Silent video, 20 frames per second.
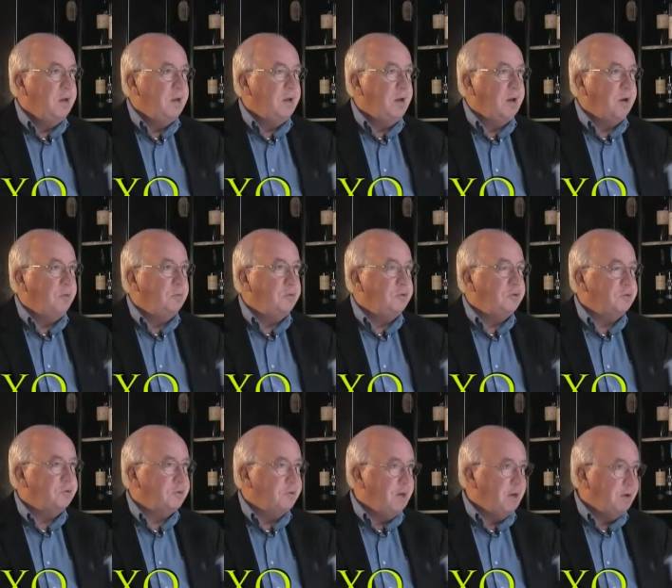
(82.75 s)
uh, we
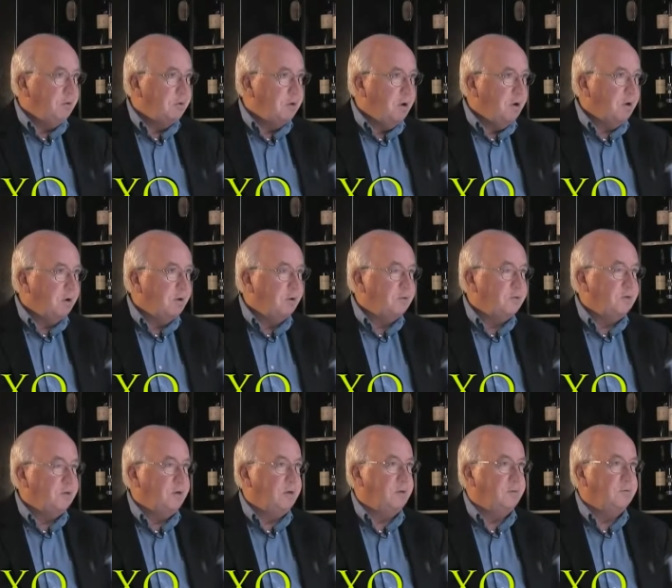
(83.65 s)
just now call
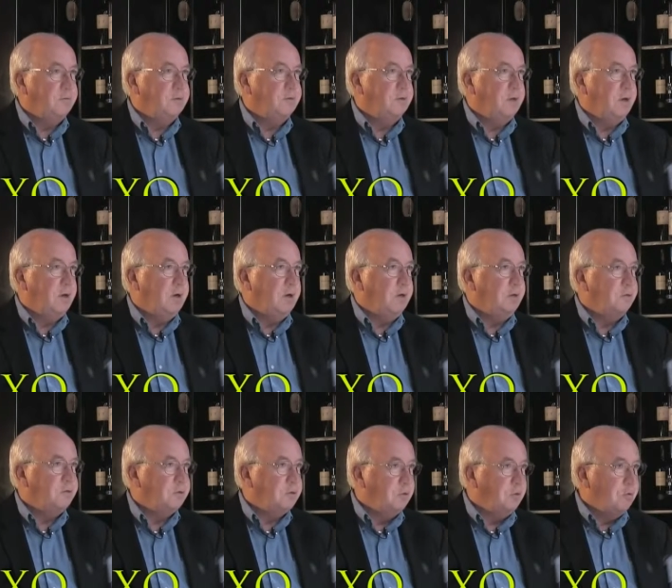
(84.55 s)
ourselves uh,
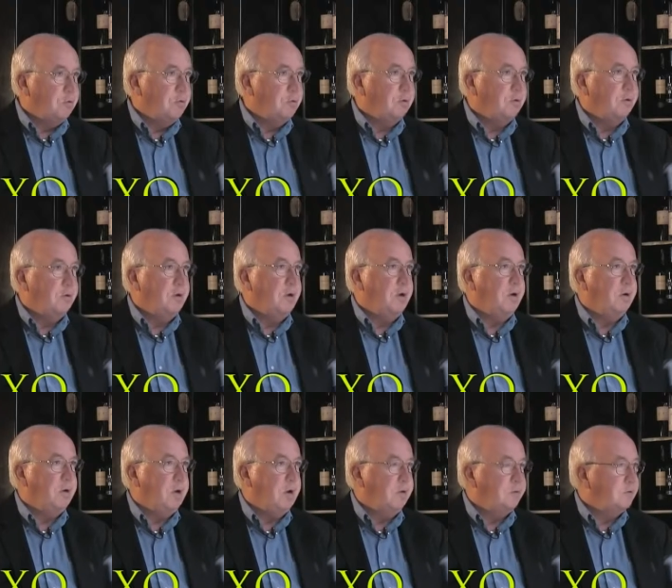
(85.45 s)
SCORE uh,
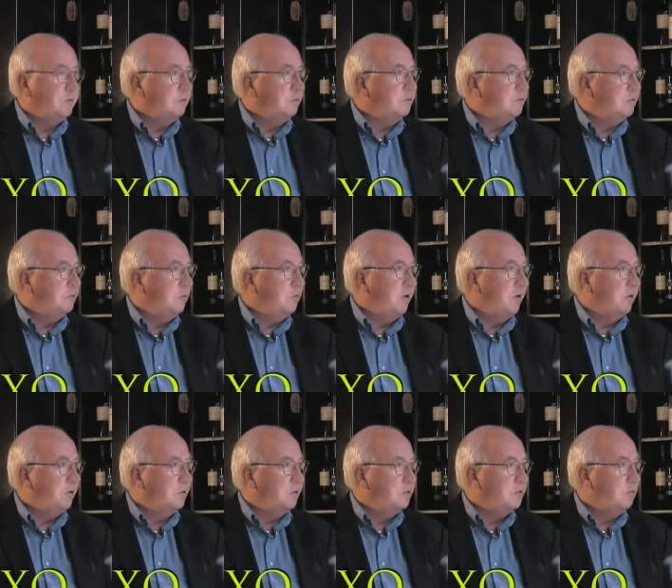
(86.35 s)
Counselors to
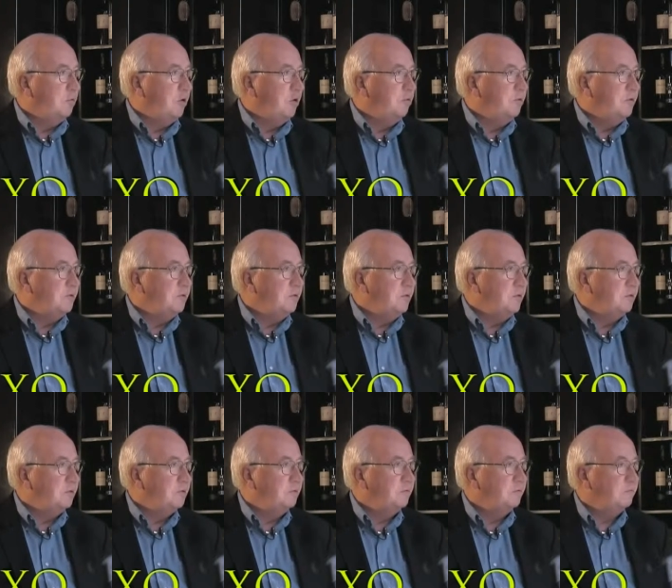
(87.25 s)
America's Small Business